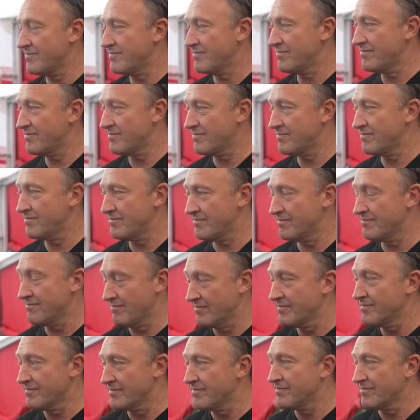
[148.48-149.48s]

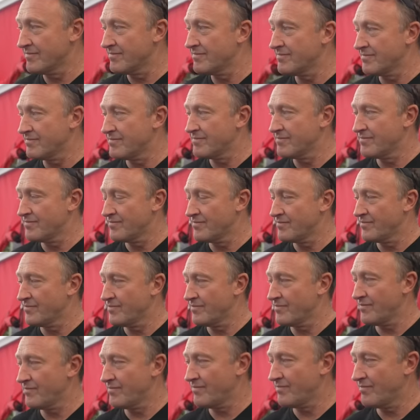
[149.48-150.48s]

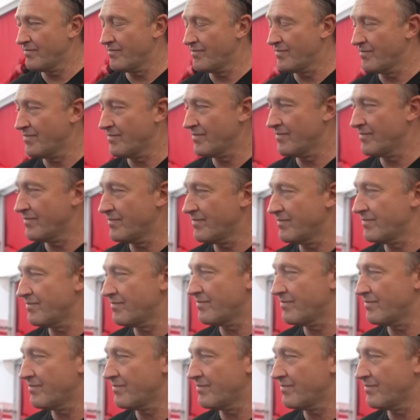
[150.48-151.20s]
This person isn't speaking.